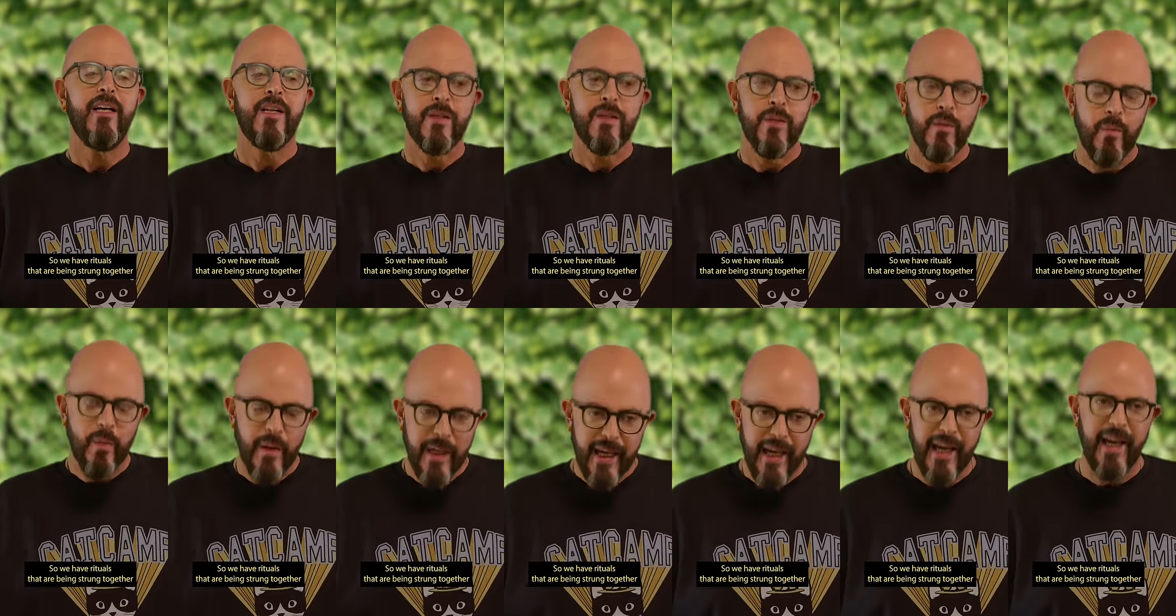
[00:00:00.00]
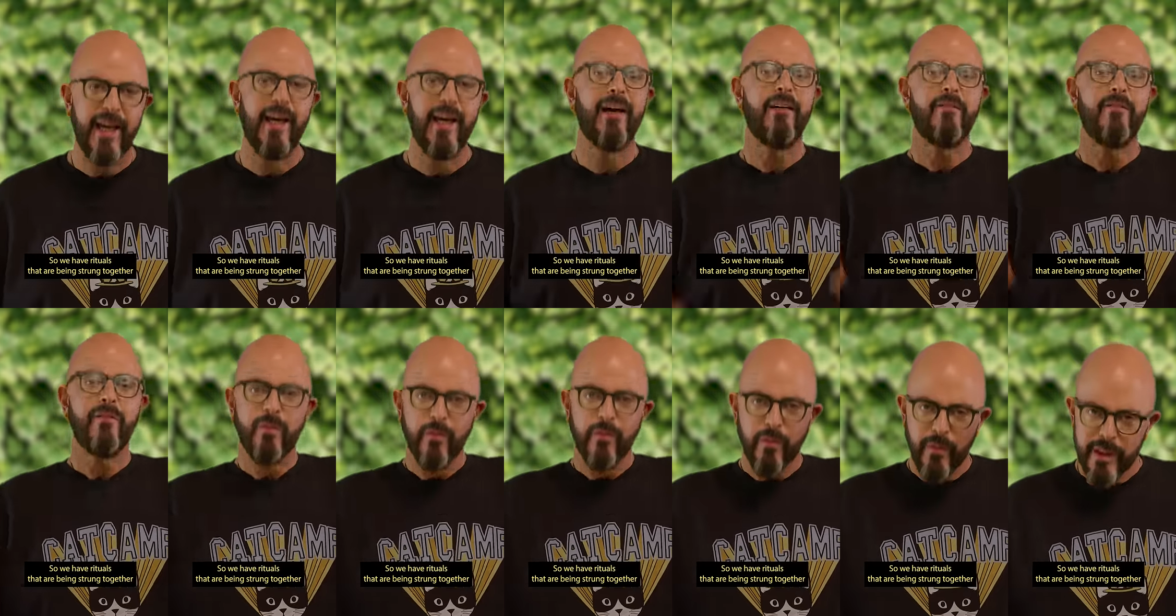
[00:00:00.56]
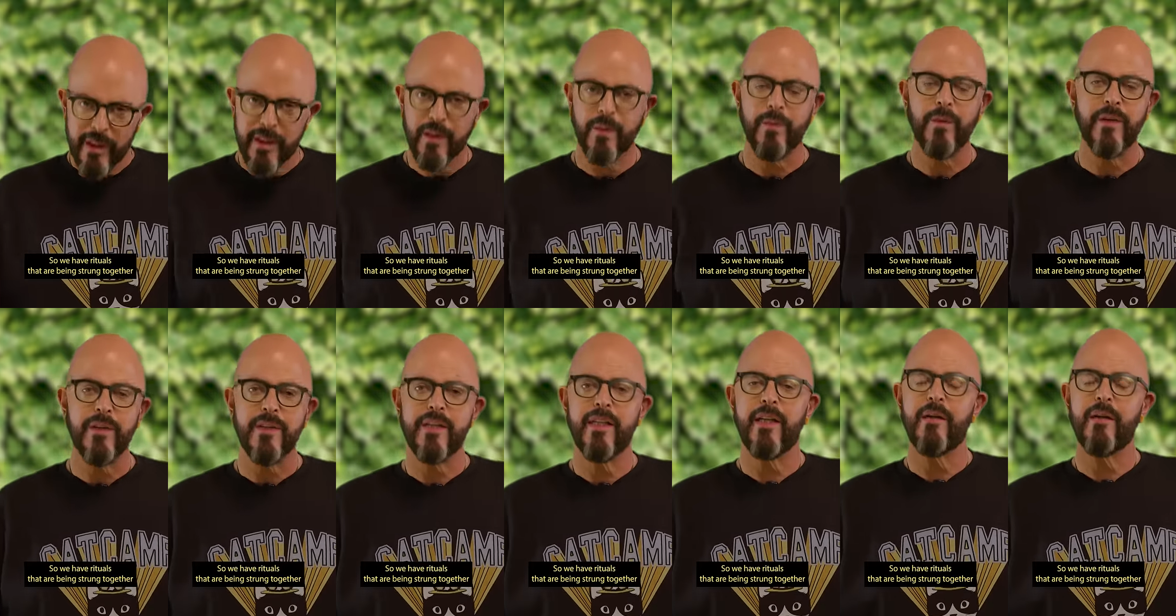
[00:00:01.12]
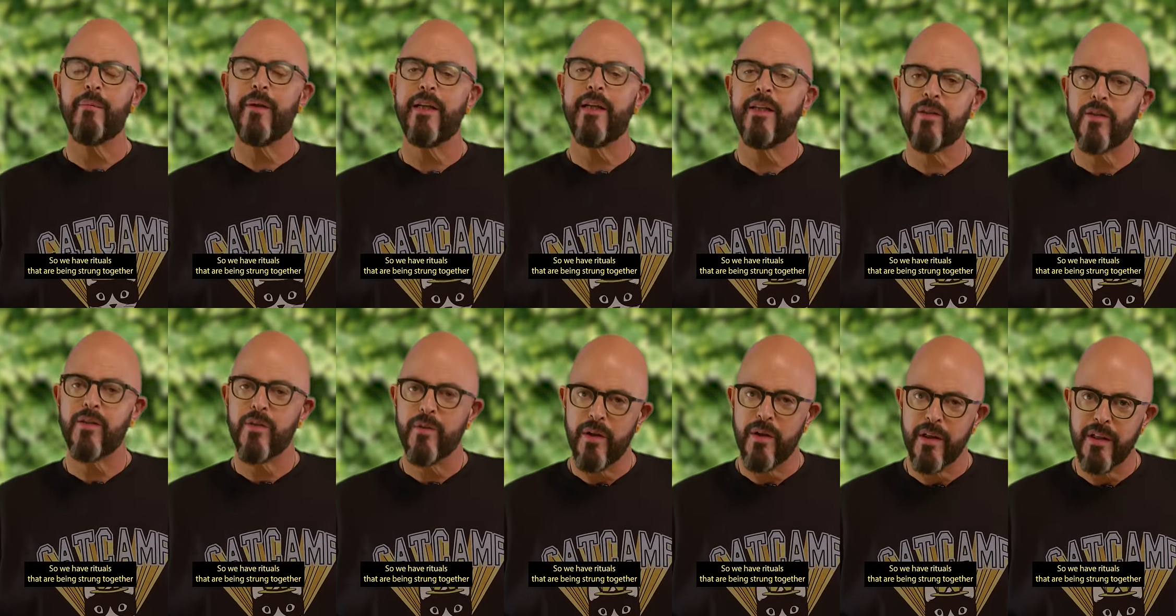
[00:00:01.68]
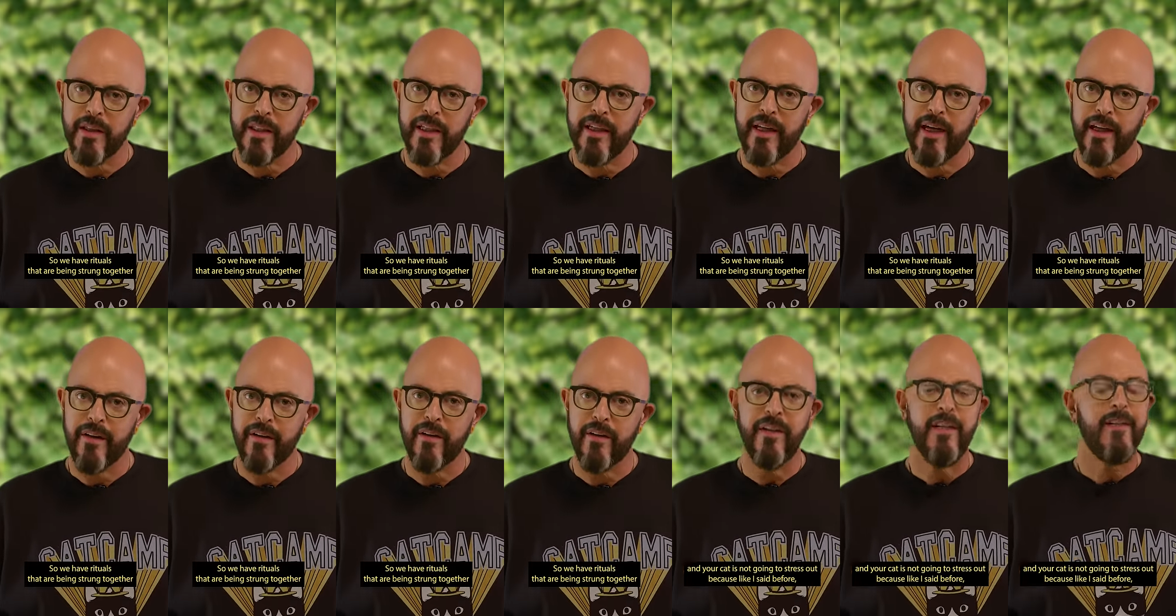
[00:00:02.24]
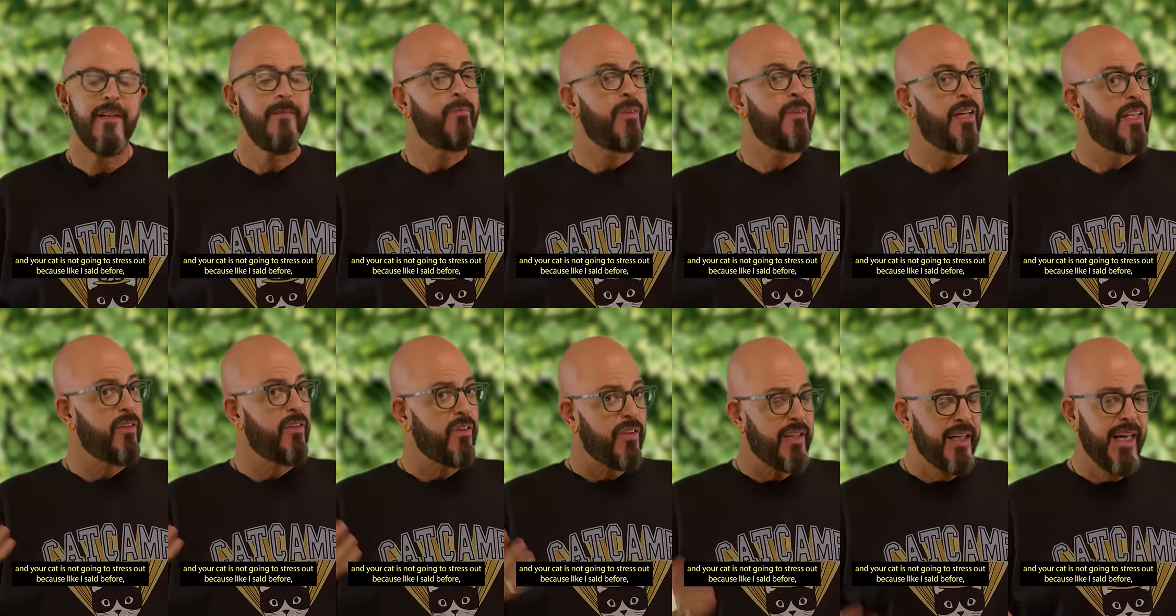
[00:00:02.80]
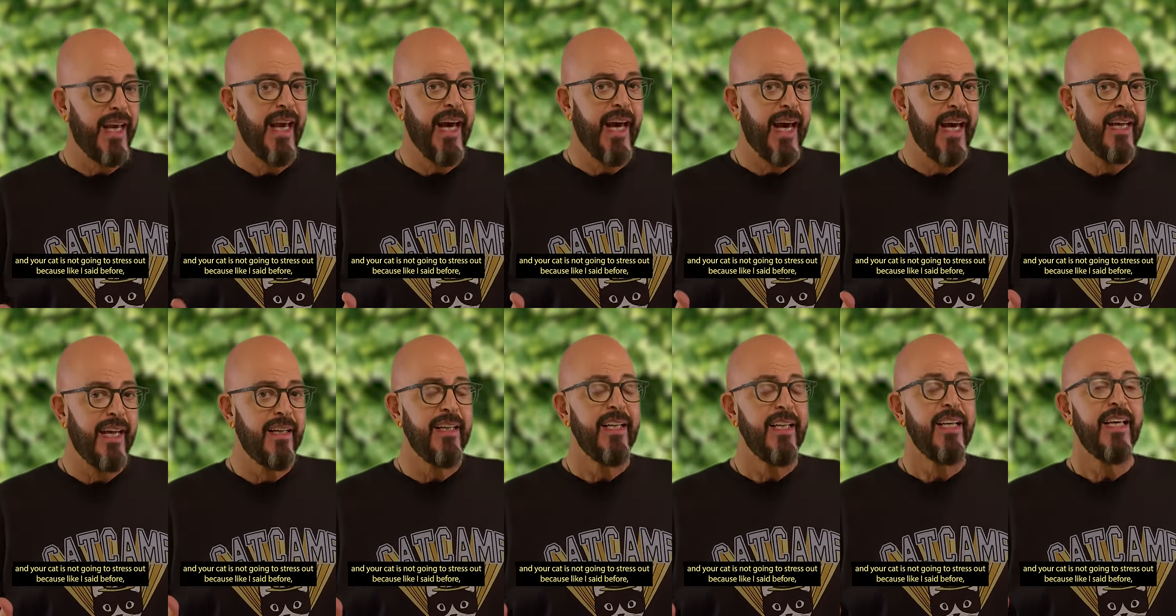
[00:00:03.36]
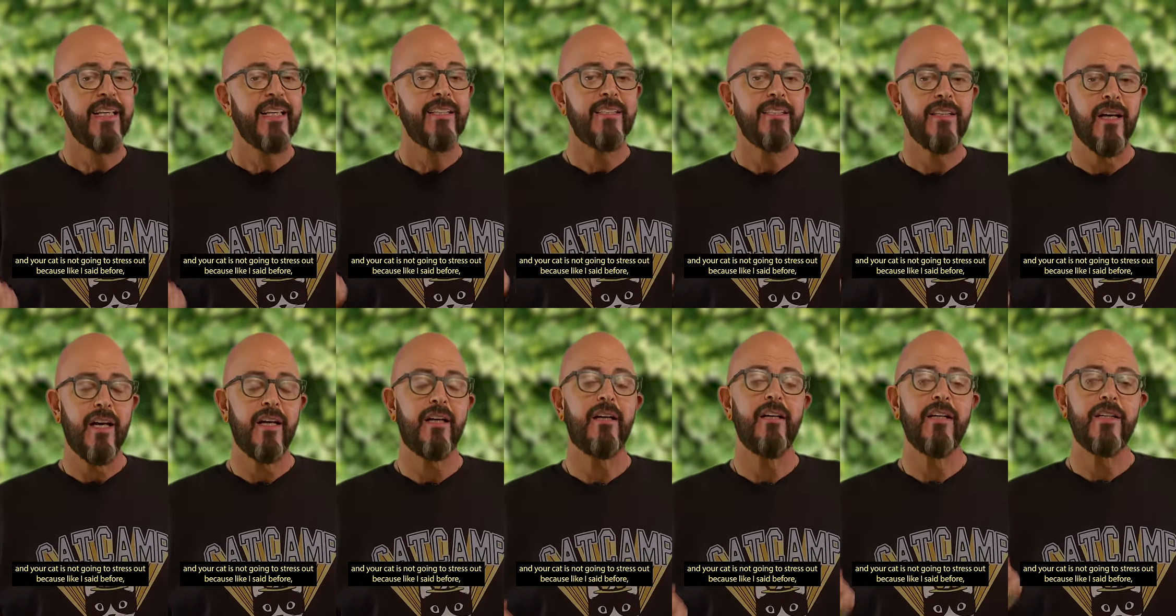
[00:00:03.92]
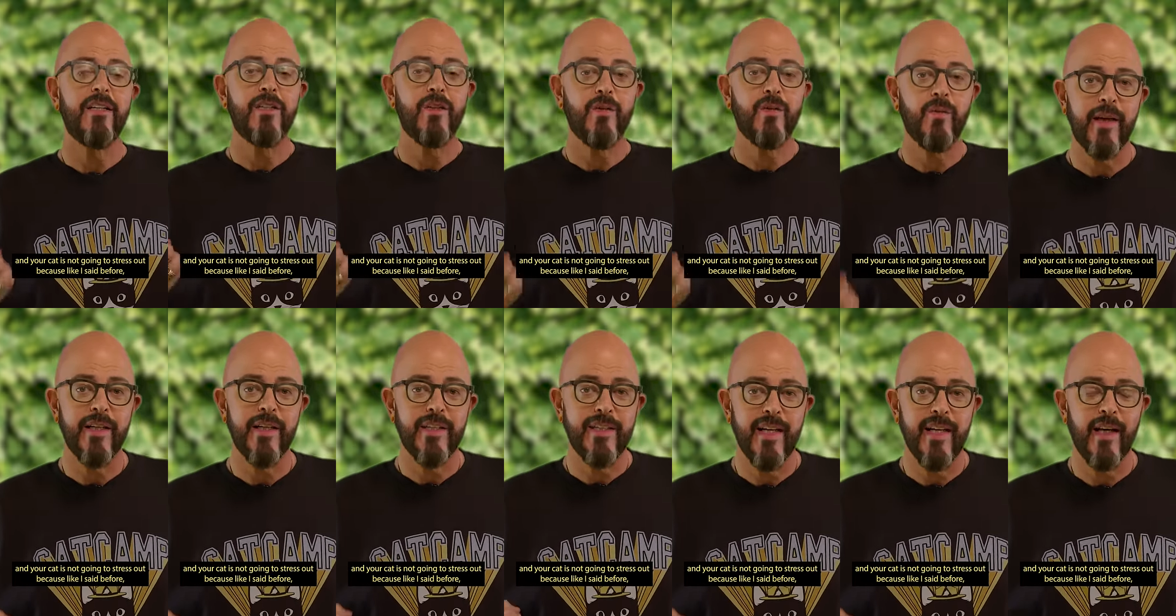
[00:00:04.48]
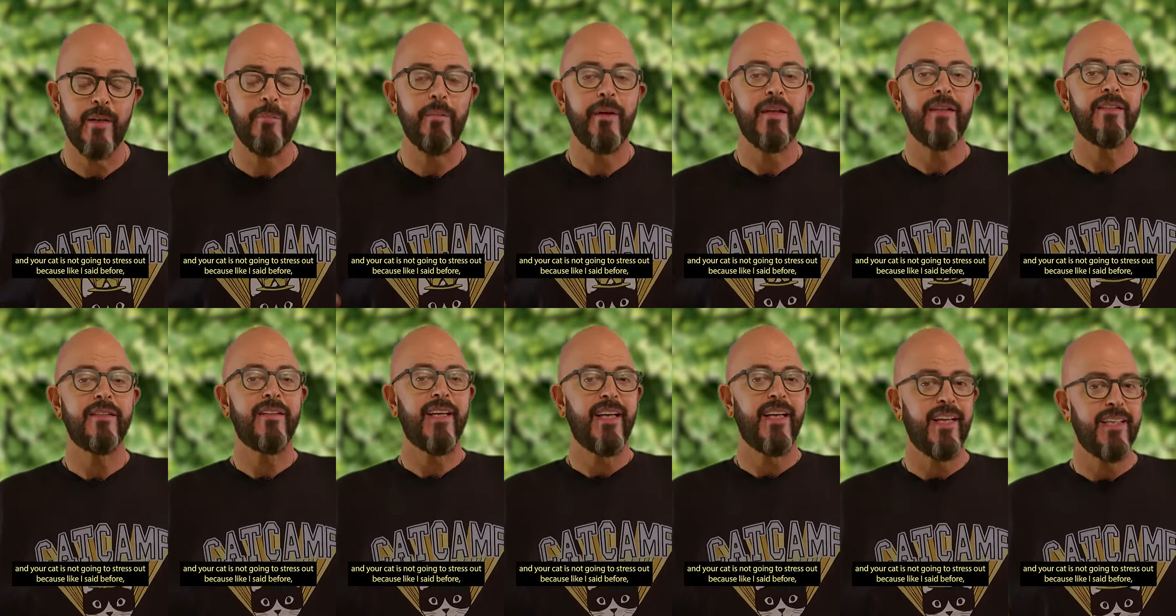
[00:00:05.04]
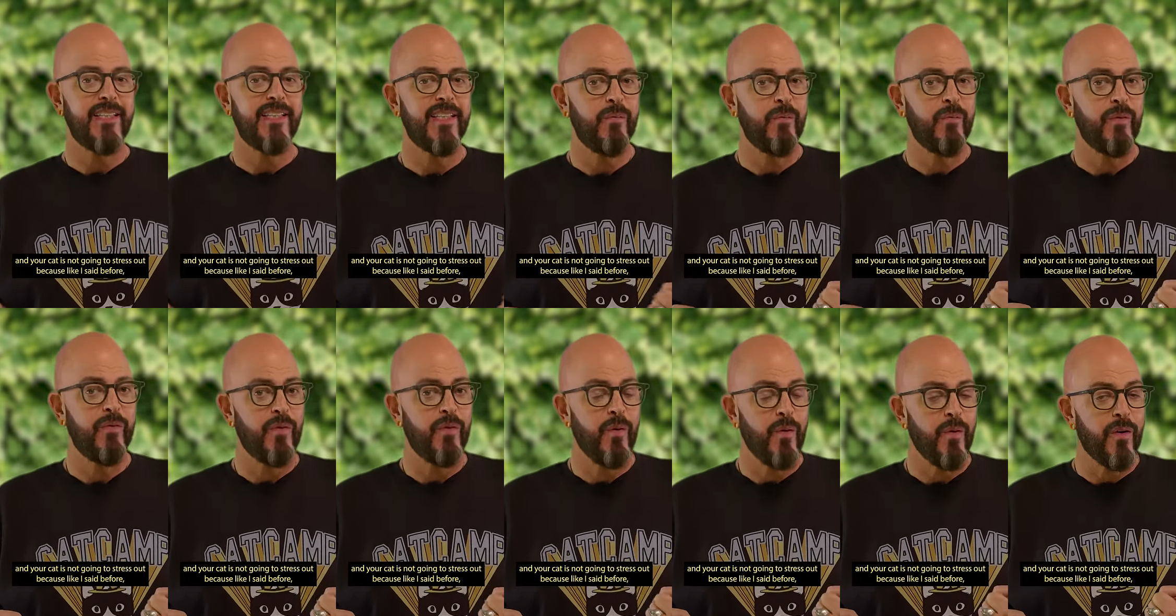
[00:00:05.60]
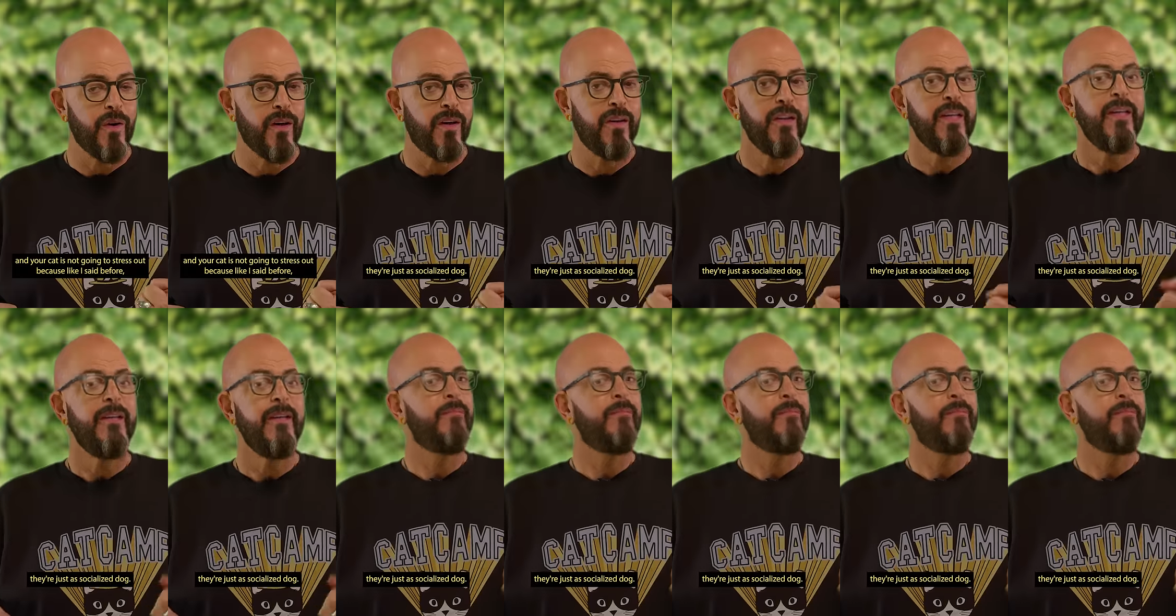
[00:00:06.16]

So we have rituals that are being strung together, and your cat is not going to stress out because, like I said before,